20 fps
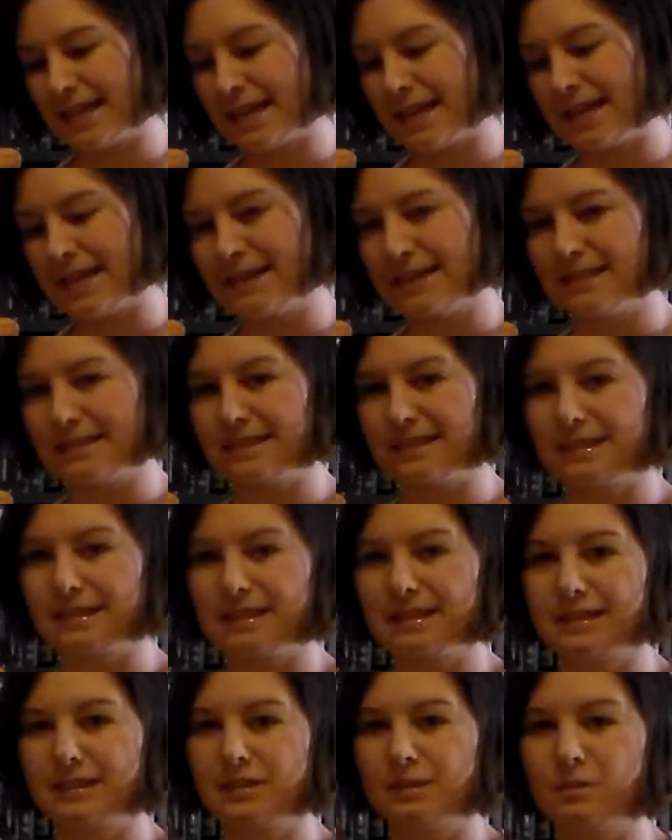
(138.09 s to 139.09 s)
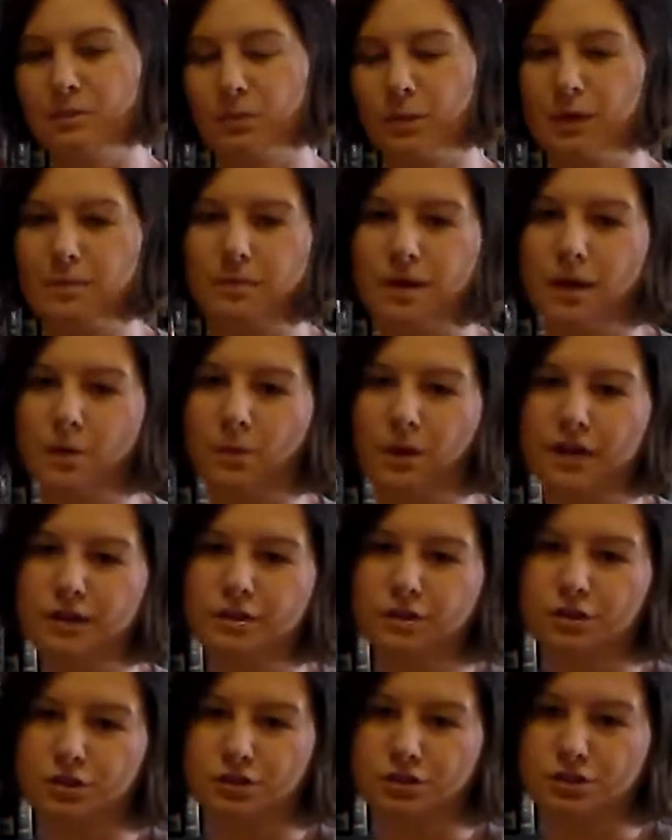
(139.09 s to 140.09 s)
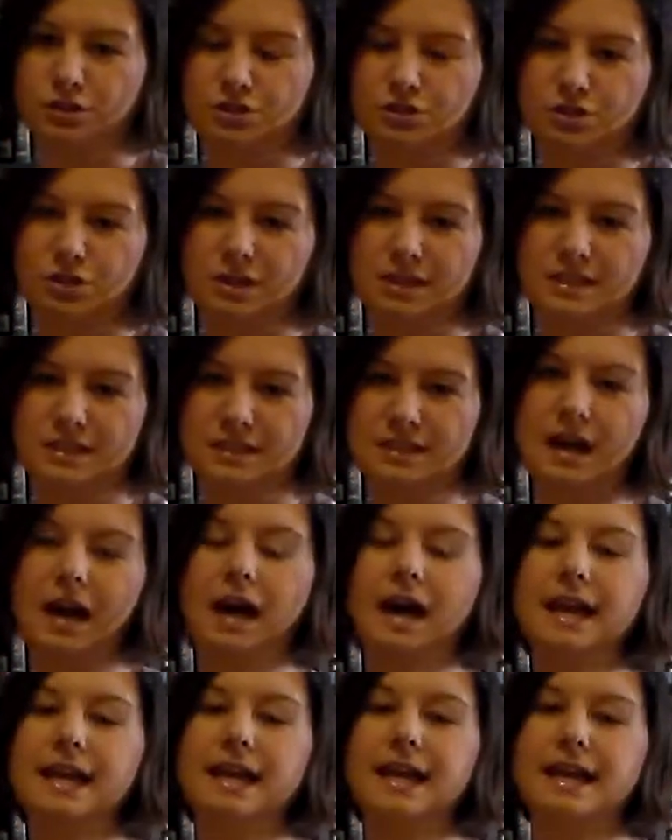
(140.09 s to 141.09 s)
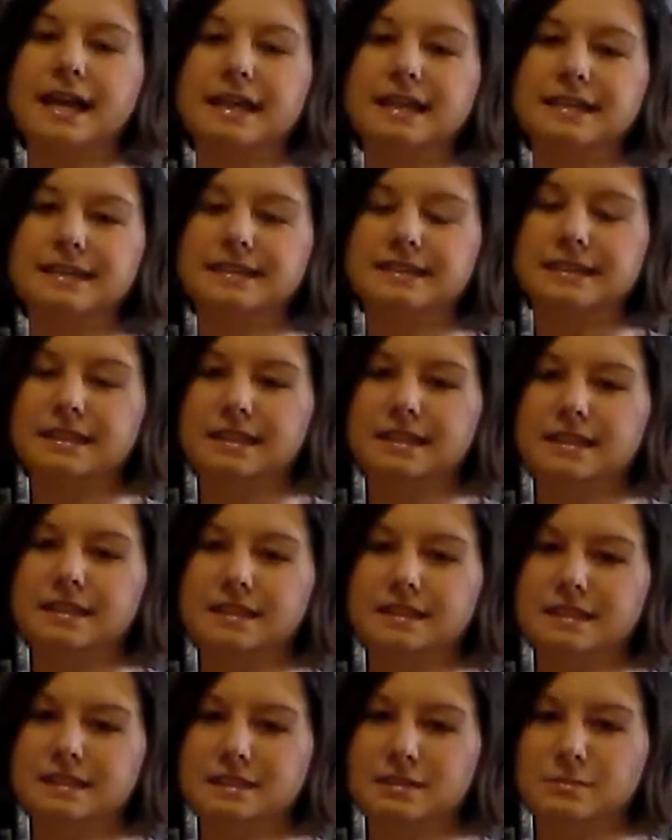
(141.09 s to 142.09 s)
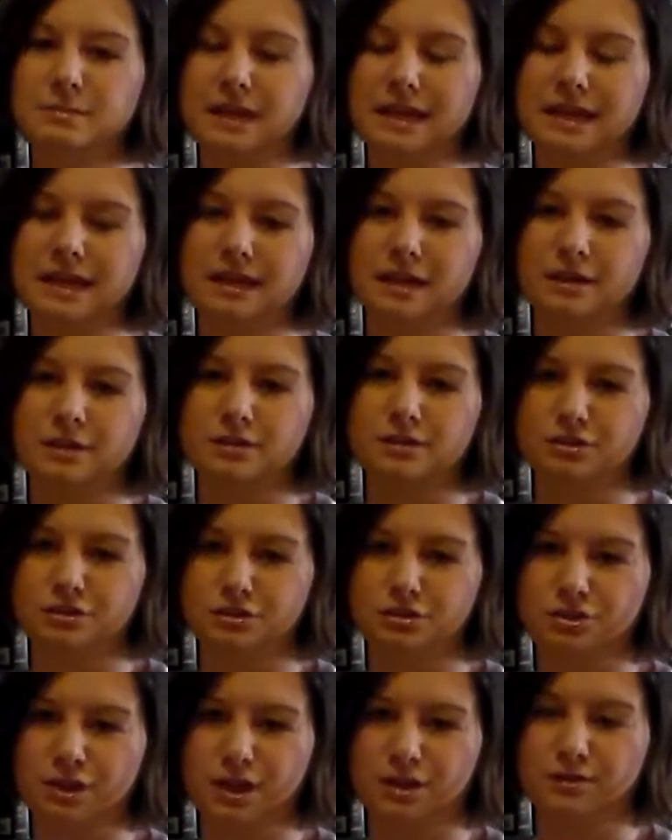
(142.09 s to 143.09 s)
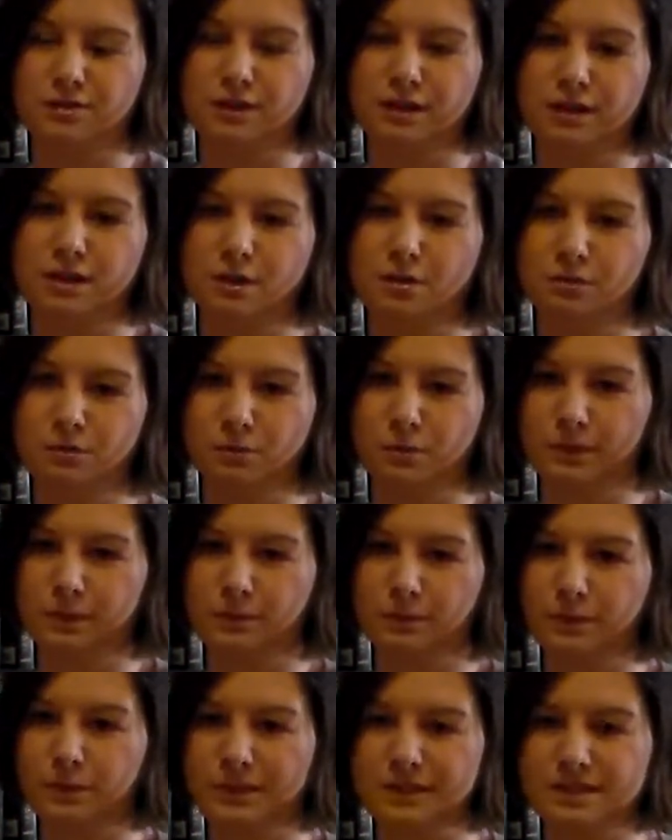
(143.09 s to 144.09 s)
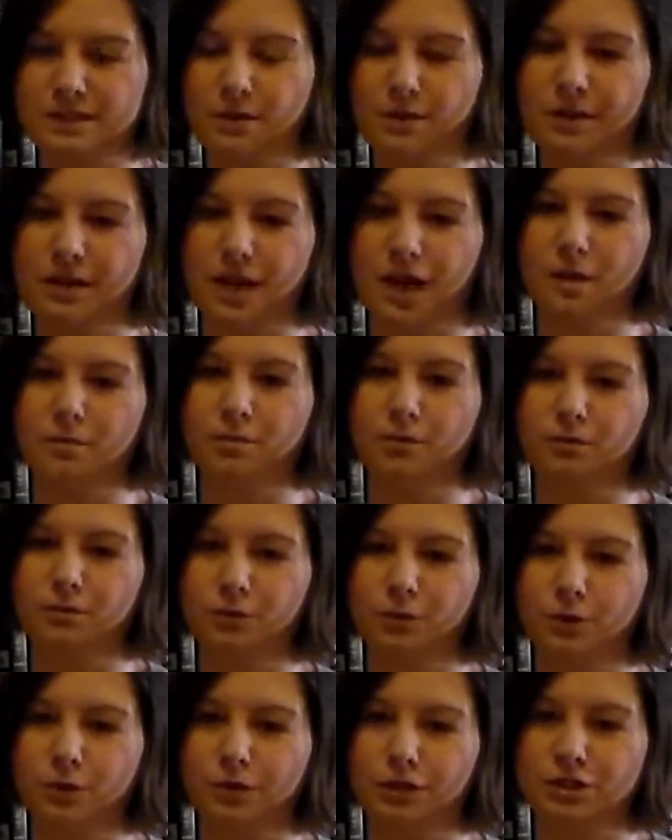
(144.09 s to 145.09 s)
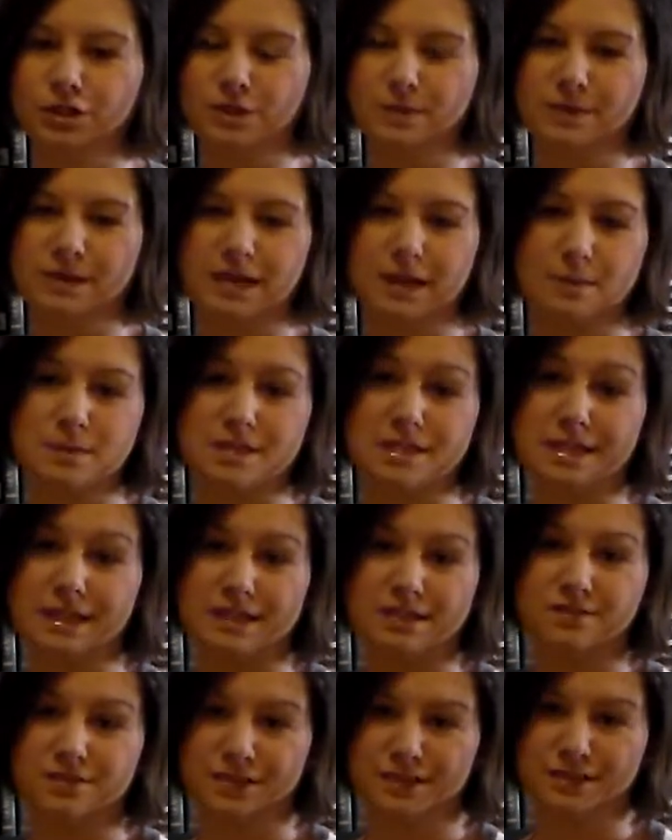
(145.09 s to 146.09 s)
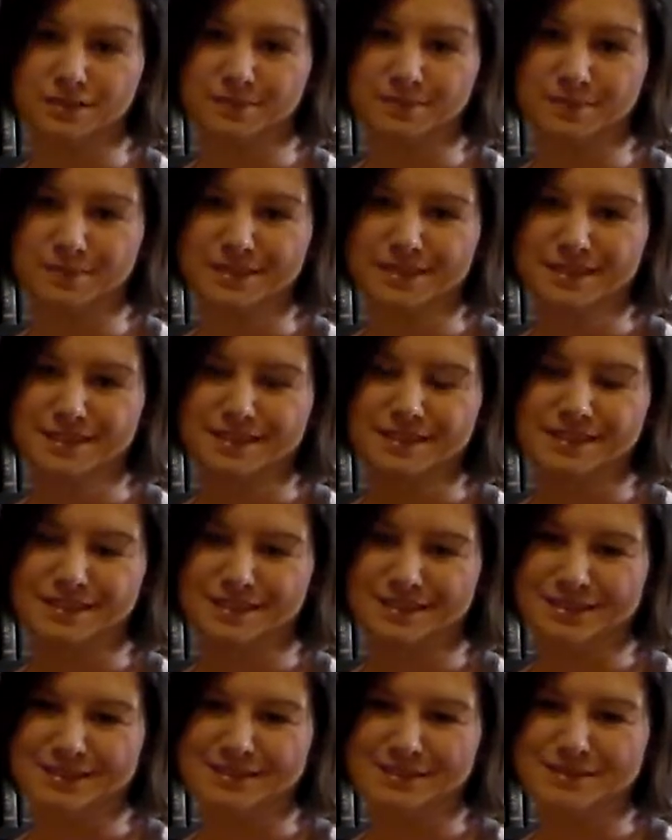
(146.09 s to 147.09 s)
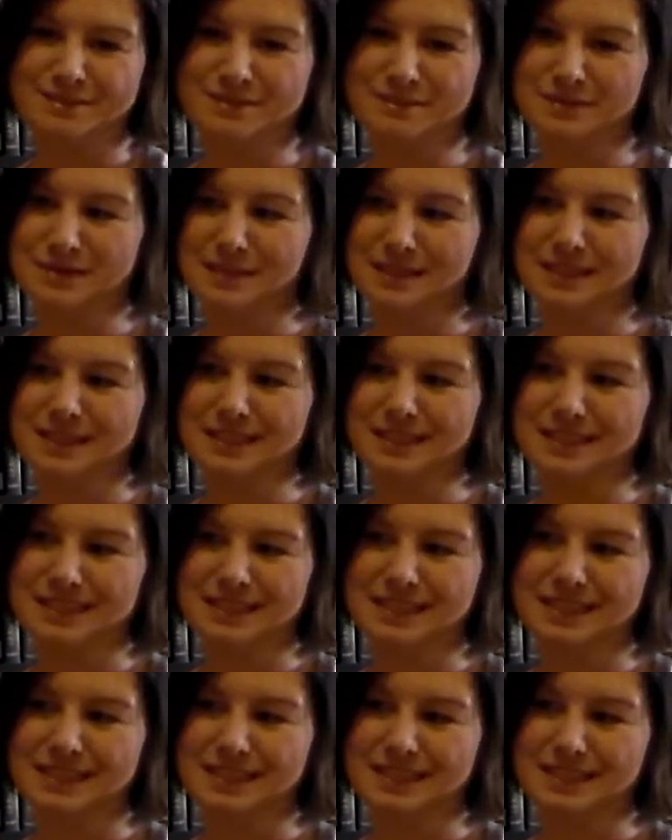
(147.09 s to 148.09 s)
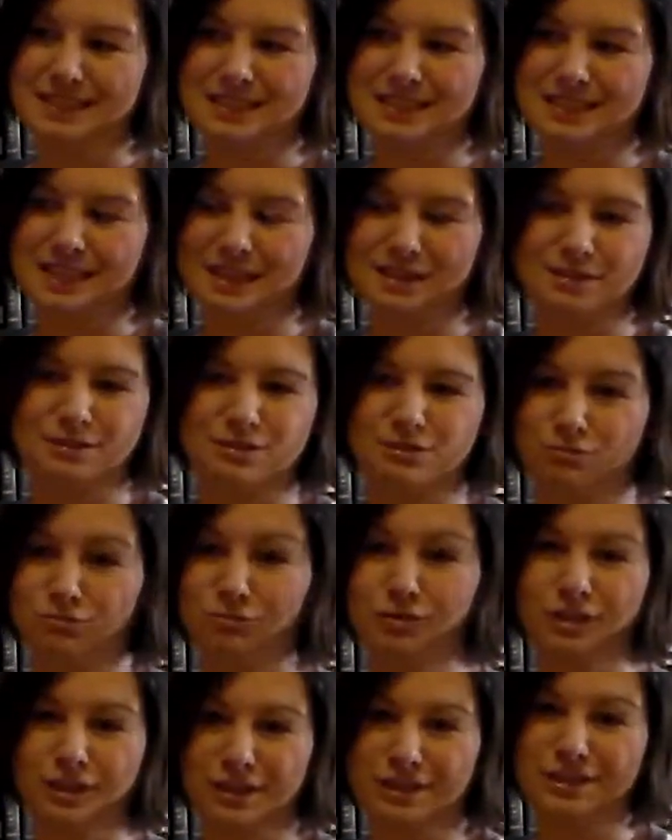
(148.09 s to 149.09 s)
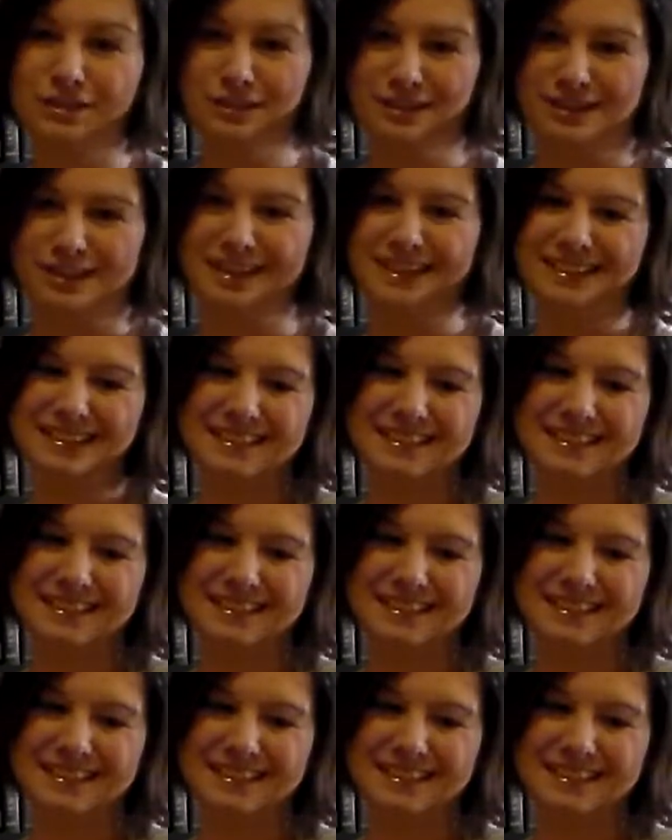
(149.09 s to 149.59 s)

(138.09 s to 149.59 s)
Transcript: And one by one, girls are starting to die, and the main character is trying to figure out what's going on before she becomes the next victim. So this sounds really good.